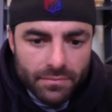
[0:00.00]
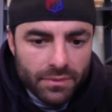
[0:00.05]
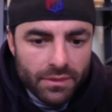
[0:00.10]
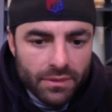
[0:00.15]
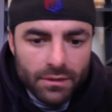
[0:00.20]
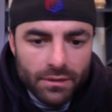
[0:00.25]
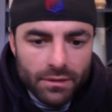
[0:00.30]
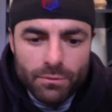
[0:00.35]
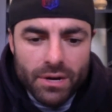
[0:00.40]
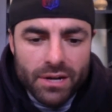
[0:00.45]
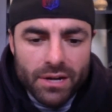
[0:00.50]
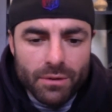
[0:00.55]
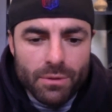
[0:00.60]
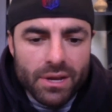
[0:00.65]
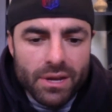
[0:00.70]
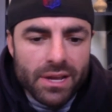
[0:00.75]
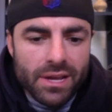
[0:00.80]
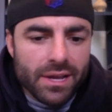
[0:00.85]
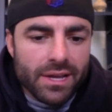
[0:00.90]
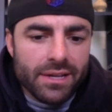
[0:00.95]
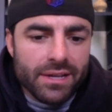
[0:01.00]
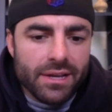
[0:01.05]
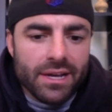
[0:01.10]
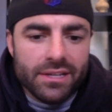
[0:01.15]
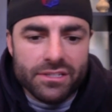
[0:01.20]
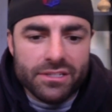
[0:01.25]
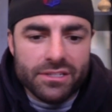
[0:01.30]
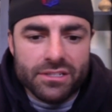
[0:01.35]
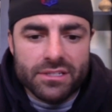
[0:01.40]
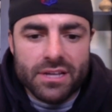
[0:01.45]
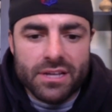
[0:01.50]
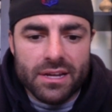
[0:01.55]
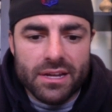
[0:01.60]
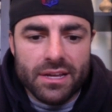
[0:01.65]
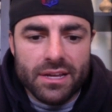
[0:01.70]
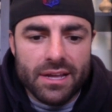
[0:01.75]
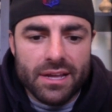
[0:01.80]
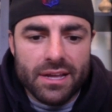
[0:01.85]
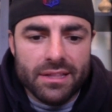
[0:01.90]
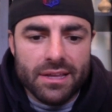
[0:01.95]
right away, I, I just kind of
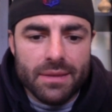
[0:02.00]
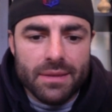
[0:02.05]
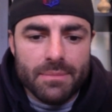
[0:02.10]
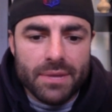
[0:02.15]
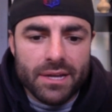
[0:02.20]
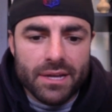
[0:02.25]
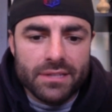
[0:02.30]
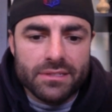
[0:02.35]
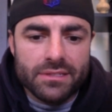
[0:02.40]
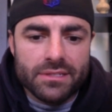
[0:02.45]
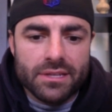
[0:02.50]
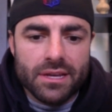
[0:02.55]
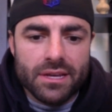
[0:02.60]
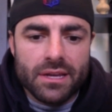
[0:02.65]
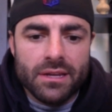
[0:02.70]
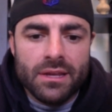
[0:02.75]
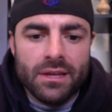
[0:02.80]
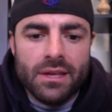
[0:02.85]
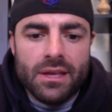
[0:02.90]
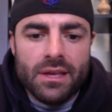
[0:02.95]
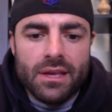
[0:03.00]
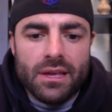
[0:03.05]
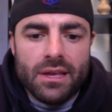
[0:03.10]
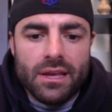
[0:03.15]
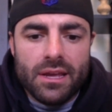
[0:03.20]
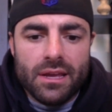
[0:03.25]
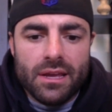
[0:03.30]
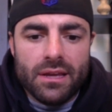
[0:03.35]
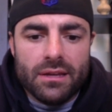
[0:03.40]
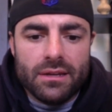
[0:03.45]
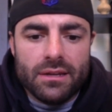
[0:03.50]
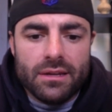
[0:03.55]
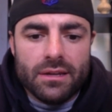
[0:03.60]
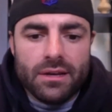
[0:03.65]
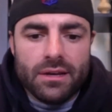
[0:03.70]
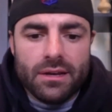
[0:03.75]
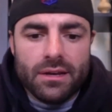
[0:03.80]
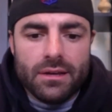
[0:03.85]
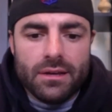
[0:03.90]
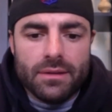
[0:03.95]
had that mindset, and
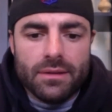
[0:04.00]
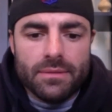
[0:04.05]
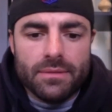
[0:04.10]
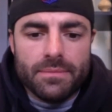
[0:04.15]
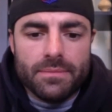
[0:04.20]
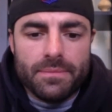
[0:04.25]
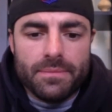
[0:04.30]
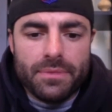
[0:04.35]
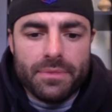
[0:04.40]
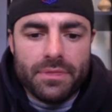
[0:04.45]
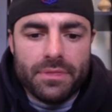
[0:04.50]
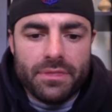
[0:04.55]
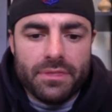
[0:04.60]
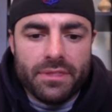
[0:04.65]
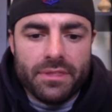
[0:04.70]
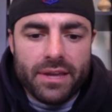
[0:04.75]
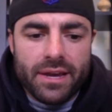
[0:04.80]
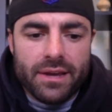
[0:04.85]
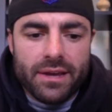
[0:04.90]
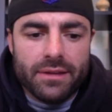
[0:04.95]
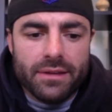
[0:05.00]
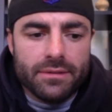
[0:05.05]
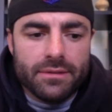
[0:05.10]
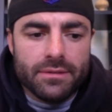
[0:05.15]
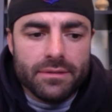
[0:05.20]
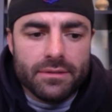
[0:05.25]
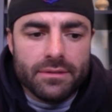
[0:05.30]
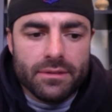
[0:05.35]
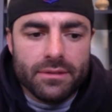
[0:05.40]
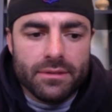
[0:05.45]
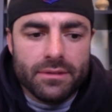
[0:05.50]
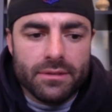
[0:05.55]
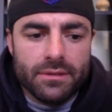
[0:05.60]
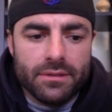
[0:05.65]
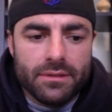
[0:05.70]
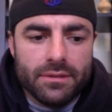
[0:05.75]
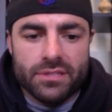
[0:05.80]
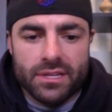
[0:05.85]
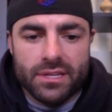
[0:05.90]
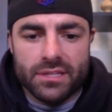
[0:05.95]
uh, that
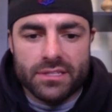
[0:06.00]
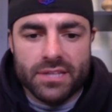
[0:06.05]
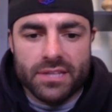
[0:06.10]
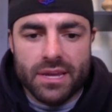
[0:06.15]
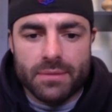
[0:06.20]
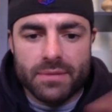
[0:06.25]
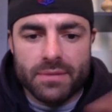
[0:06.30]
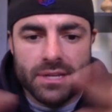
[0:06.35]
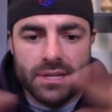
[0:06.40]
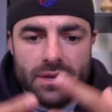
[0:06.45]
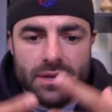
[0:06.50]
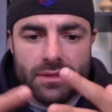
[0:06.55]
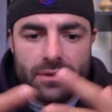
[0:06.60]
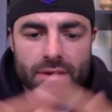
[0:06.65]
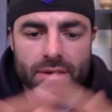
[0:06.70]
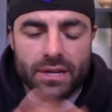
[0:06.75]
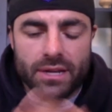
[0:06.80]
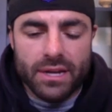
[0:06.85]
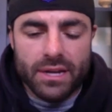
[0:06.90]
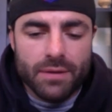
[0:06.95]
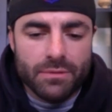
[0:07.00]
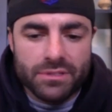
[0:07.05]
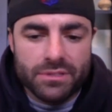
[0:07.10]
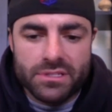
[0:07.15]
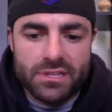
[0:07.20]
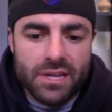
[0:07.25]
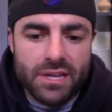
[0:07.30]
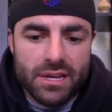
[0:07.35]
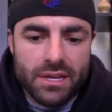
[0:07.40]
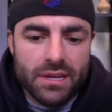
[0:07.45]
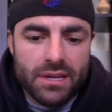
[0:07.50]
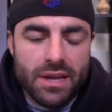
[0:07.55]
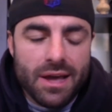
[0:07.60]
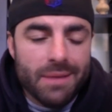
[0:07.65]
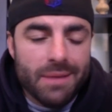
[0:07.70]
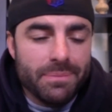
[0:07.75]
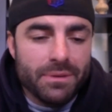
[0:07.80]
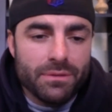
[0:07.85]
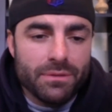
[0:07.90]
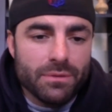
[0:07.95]
those things came together. And I would say it
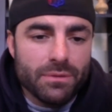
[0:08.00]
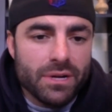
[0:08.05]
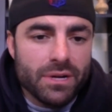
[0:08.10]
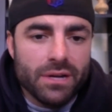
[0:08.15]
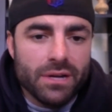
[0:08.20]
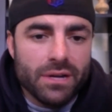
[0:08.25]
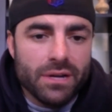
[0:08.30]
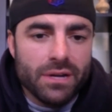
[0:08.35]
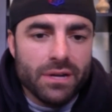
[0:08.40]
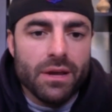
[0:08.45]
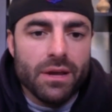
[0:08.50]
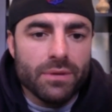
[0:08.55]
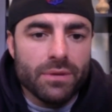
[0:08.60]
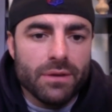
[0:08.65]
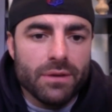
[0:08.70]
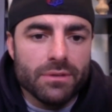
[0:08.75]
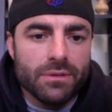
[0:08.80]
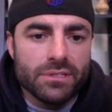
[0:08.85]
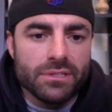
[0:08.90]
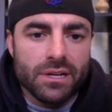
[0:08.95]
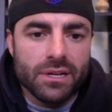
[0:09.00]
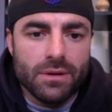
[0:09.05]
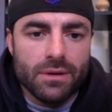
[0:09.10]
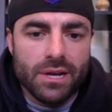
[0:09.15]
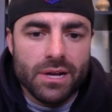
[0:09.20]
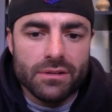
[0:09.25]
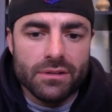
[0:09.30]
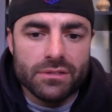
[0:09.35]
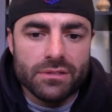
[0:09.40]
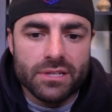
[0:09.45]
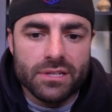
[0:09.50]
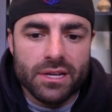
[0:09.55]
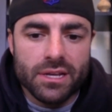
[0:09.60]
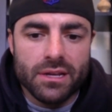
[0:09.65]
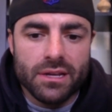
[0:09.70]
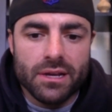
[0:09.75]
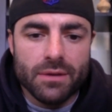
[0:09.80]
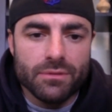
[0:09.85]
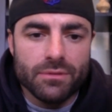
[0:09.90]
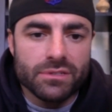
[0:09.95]
happened right away when I was at Ohio
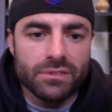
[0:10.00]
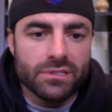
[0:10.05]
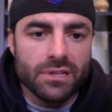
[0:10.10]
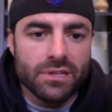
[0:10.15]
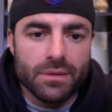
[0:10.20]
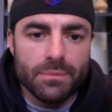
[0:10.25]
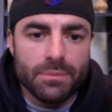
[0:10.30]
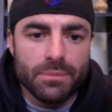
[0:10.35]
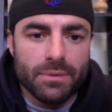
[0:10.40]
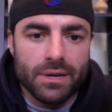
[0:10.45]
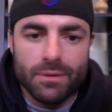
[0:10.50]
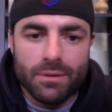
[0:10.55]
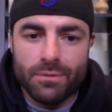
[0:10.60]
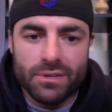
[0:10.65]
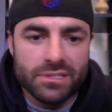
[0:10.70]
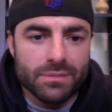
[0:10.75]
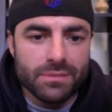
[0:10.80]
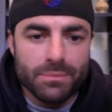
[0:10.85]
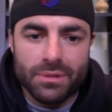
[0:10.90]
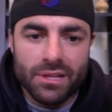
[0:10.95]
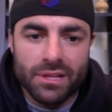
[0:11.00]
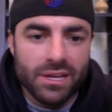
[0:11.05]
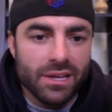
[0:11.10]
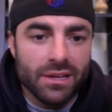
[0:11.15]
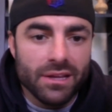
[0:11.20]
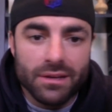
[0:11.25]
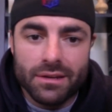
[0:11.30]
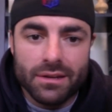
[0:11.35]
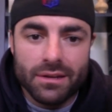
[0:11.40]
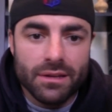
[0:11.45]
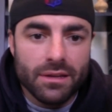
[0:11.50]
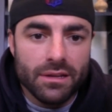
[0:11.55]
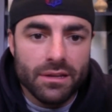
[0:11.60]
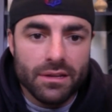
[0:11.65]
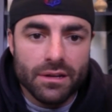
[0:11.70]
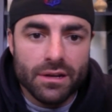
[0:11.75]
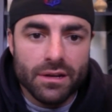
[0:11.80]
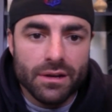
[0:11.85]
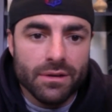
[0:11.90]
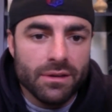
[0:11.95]
State. I was done. I wasn't playing.
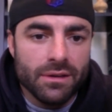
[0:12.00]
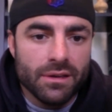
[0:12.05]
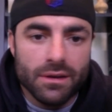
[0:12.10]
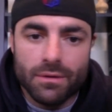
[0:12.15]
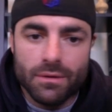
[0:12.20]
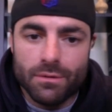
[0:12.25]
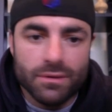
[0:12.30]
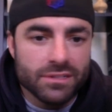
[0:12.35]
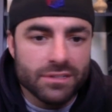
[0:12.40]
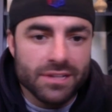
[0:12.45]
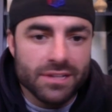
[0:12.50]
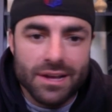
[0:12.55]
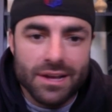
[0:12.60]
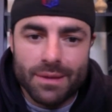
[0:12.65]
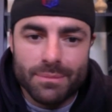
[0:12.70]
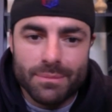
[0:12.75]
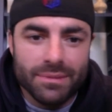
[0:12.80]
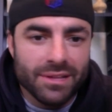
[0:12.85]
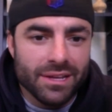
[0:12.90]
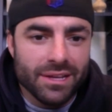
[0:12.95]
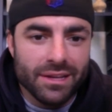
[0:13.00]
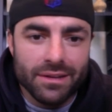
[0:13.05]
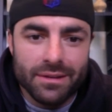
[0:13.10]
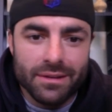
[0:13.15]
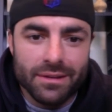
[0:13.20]
You know, I was not playing.